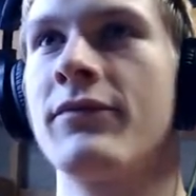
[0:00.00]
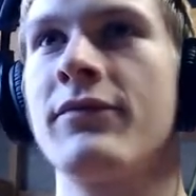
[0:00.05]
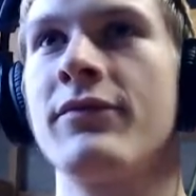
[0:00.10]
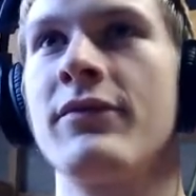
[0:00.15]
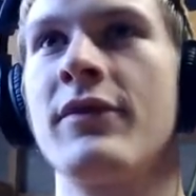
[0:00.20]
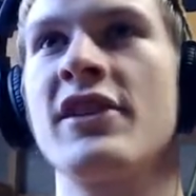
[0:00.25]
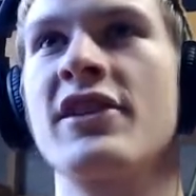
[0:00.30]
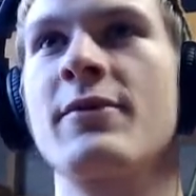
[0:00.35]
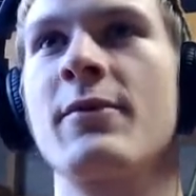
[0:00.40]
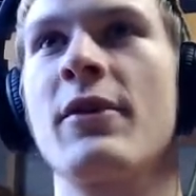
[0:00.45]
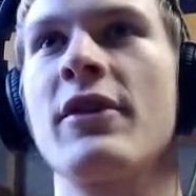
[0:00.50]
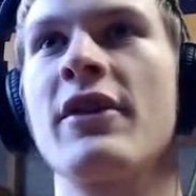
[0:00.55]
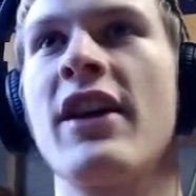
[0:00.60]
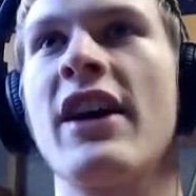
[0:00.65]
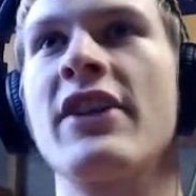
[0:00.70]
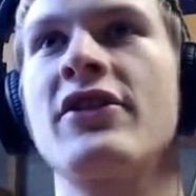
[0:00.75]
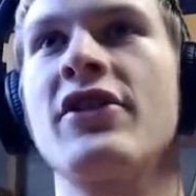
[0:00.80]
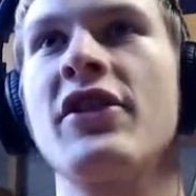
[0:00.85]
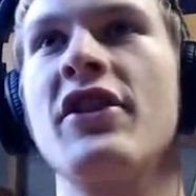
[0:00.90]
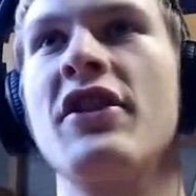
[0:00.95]
I swear to
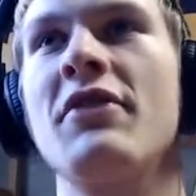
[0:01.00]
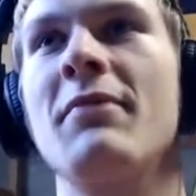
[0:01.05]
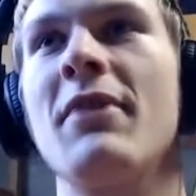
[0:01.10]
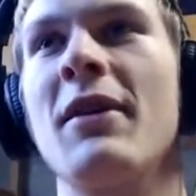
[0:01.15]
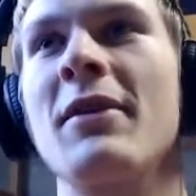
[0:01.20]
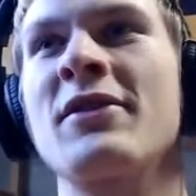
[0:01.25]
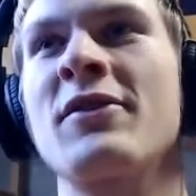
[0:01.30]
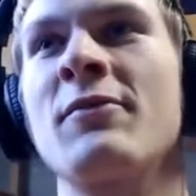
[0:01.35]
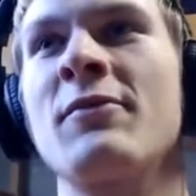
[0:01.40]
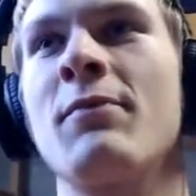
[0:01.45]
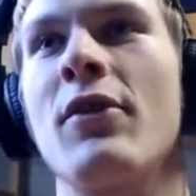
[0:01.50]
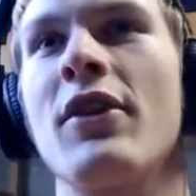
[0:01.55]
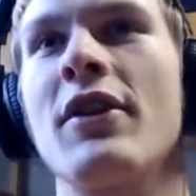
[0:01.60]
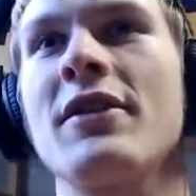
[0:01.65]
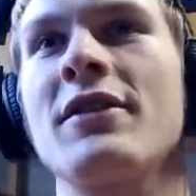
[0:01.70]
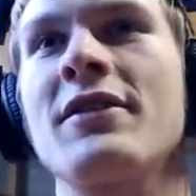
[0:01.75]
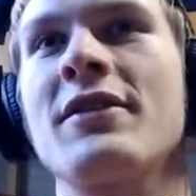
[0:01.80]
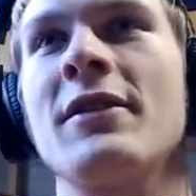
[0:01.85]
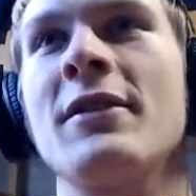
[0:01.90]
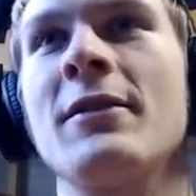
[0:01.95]
God, don't you embarrass with
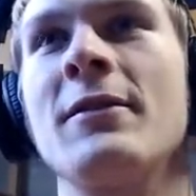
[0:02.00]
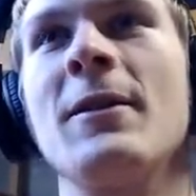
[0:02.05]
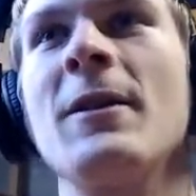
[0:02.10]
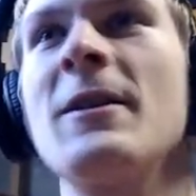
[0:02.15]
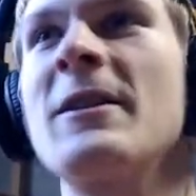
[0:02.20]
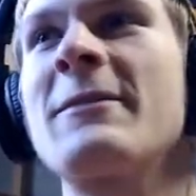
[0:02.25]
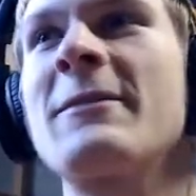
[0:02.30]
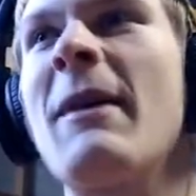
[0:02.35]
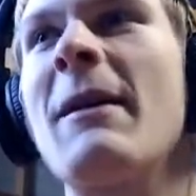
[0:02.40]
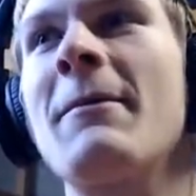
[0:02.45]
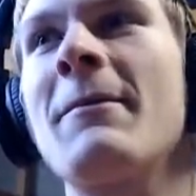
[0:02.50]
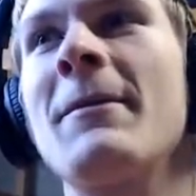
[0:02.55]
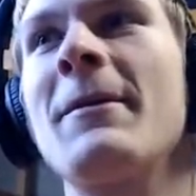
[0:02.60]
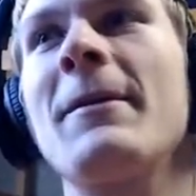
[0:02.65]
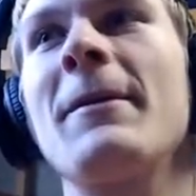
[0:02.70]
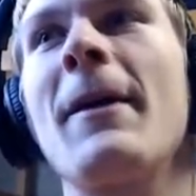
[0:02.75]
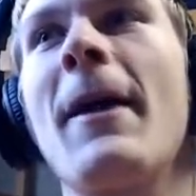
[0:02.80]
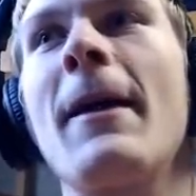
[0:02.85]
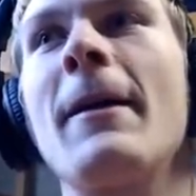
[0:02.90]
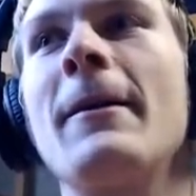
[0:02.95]
Boris. Do you smell
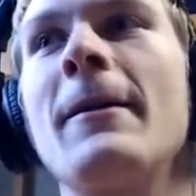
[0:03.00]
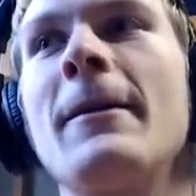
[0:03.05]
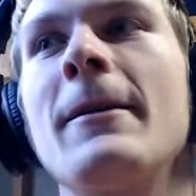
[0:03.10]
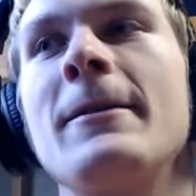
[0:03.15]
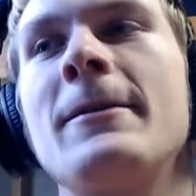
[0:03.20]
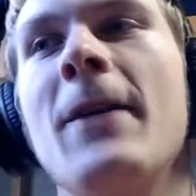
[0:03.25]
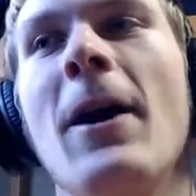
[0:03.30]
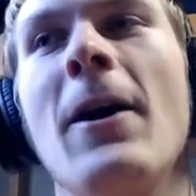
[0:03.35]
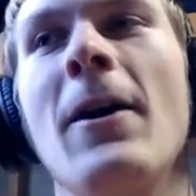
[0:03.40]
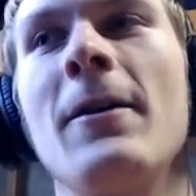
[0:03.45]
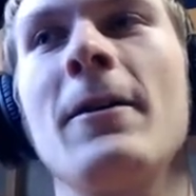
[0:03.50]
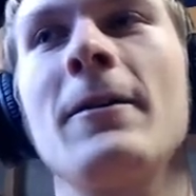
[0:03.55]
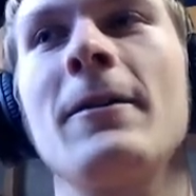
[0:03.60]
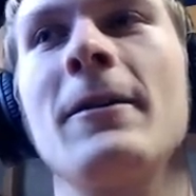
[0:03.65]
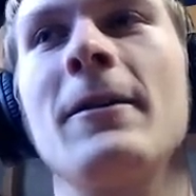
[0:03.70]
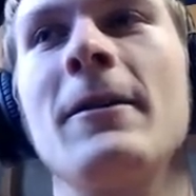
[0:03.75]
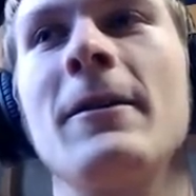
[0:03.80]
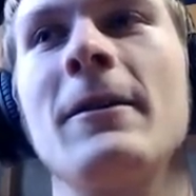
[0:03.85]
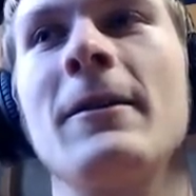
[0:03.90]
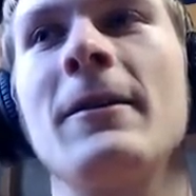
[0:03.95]
the, don't,
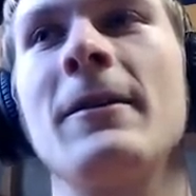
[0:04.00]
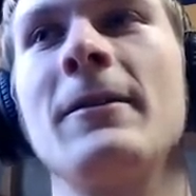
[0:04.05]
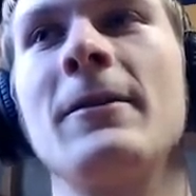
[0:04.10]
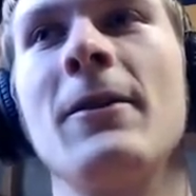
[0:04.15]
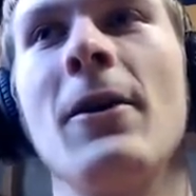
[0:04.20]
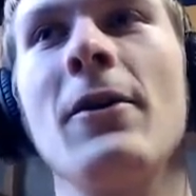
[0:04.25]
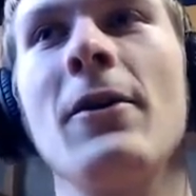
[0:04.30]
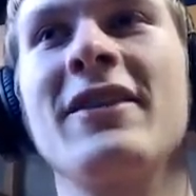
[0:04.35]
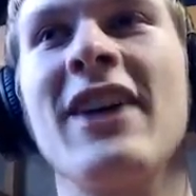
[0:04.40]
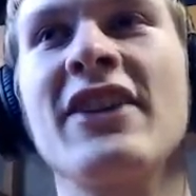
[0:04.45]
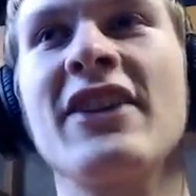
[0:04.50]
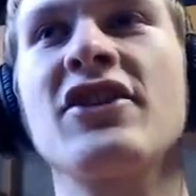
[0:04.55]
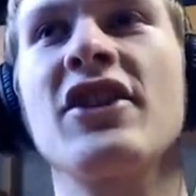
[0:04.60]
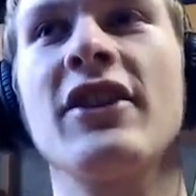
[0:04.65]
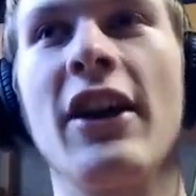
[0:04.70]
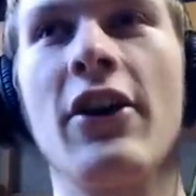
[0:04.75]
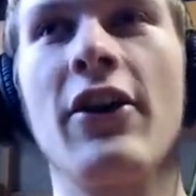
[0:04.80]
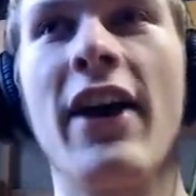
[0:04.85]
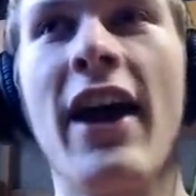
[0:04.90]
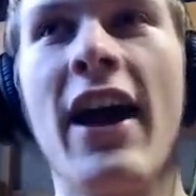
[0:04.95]
don't touch a
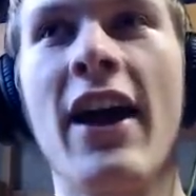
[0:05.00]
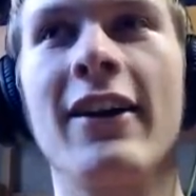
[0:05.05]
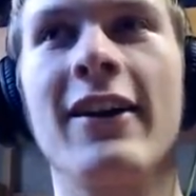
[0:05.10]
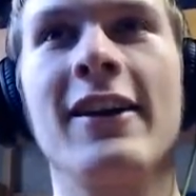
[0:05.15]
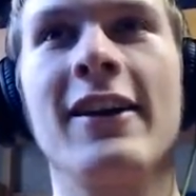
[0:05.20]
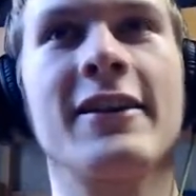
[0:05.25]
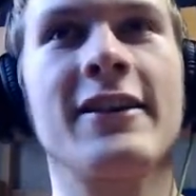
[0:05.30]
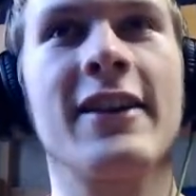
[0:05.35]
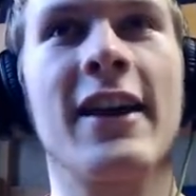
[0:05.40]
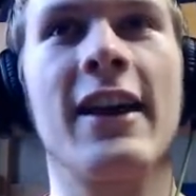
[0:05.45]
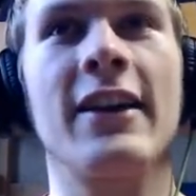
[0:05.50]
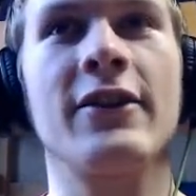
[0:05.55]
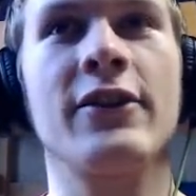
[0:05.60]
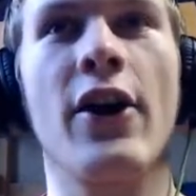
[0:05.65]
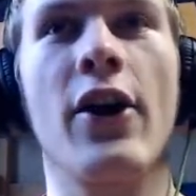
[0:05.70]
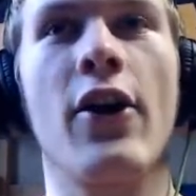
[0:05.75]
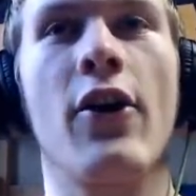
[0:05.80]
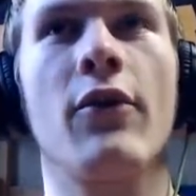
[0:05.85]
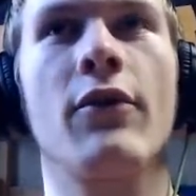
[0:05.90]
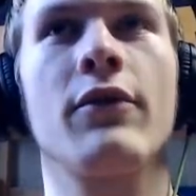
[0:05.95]
little hair on his head.
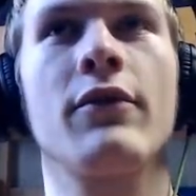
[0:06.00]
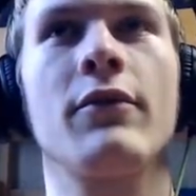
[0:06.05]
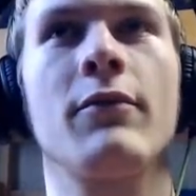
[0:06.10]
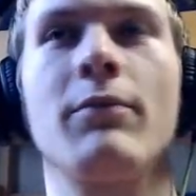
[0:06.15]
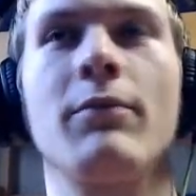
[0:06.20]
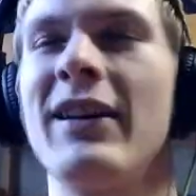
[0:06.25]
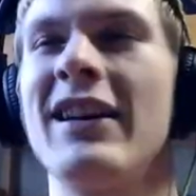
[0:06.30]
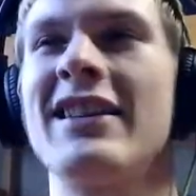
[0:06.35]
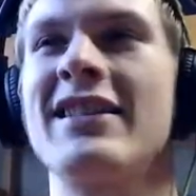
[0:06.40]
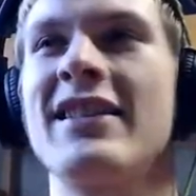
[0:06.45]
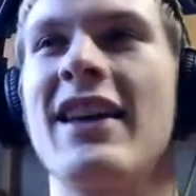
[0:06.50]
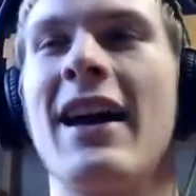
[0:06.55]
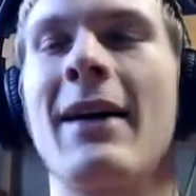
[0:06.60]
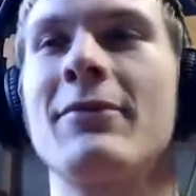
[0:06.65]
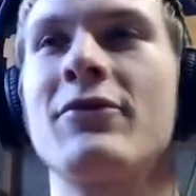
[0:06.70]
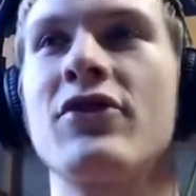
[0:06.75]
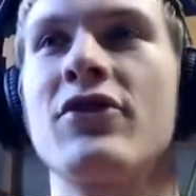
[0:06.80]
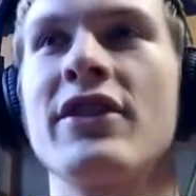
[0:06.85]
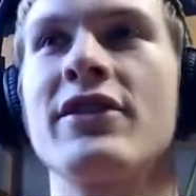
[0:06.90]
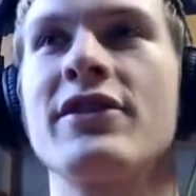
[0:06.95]
Don't, please.
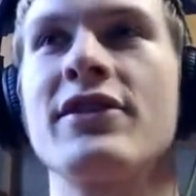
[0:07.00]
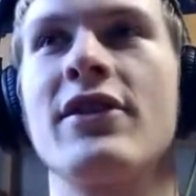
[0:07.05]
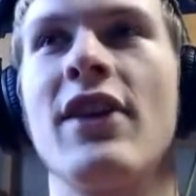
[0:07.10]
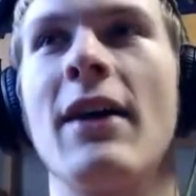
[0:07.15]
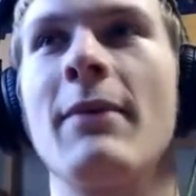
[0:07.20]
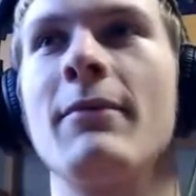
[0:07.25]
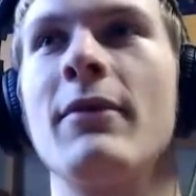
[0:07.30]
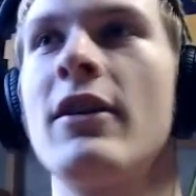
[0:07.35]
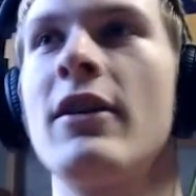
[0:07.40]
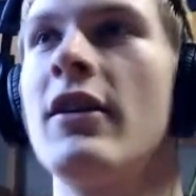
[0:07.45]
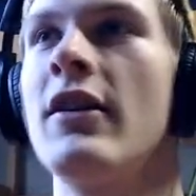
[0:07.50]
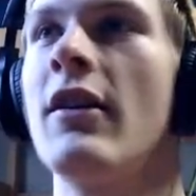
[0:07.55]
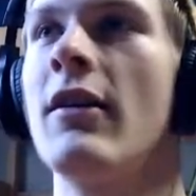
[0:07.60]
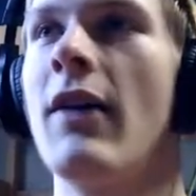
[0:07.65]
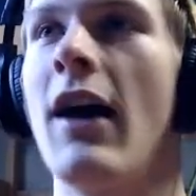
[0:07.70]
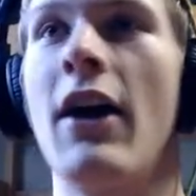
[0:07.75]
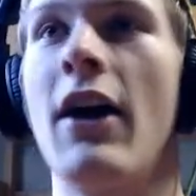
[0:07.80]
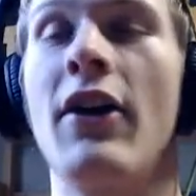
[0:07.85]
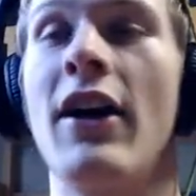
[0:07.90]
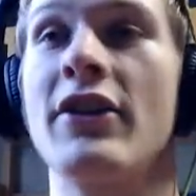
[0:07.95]
I'm trust you. I'm,
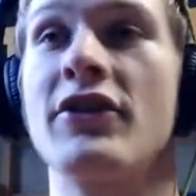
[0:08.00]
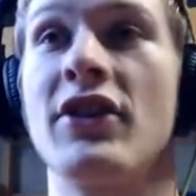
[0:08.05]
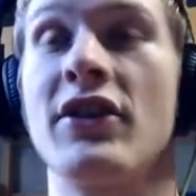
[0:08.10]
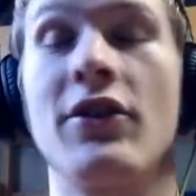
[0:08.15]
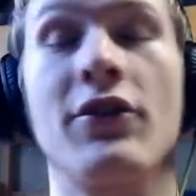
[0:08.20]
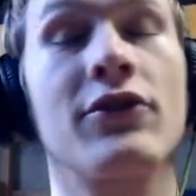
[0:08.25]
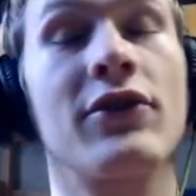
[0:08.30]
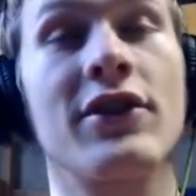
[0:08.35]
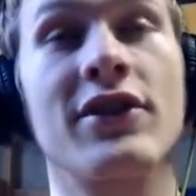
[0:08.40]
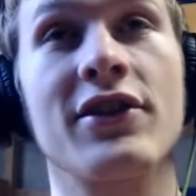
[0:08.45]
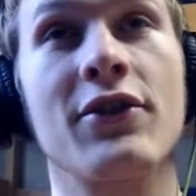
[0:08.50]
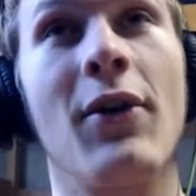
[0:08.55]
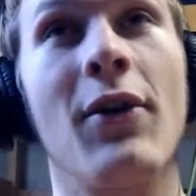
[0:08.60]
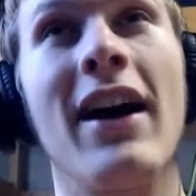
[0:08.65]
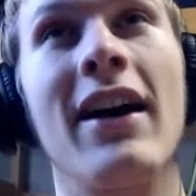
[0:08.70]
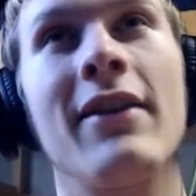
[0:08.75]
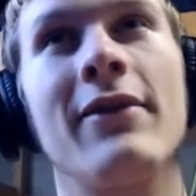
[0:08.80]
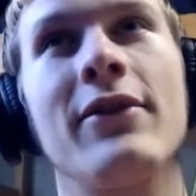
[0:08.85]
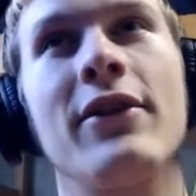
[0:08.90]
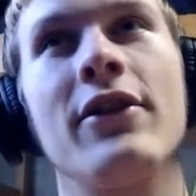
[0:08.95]
I don't actually. I don't trust
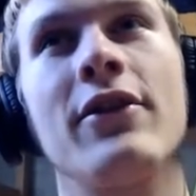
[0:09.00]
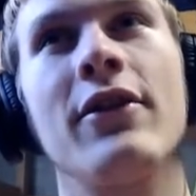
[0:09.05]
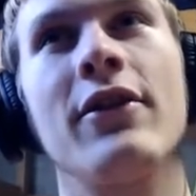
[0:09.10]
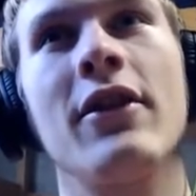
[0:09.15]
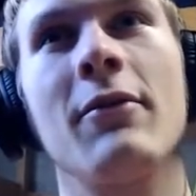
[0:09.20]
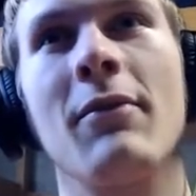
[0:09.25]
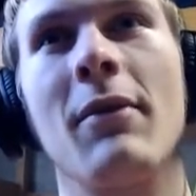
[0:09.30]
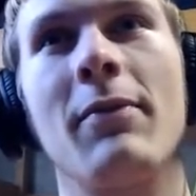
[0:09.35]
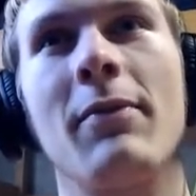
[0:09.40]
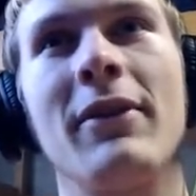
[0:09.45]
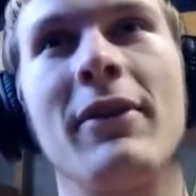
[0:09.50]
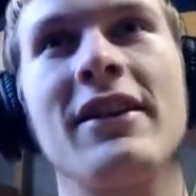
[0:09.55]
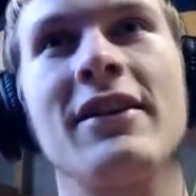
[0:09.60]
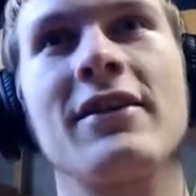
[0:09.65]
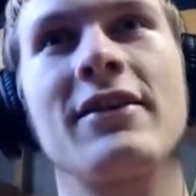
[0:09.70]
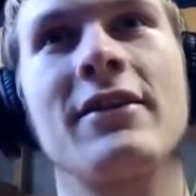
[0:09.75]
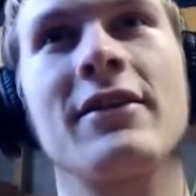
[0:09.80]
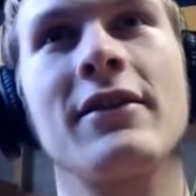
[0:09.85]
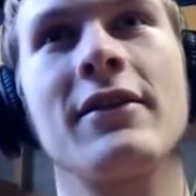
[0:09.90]
squad of you, but please.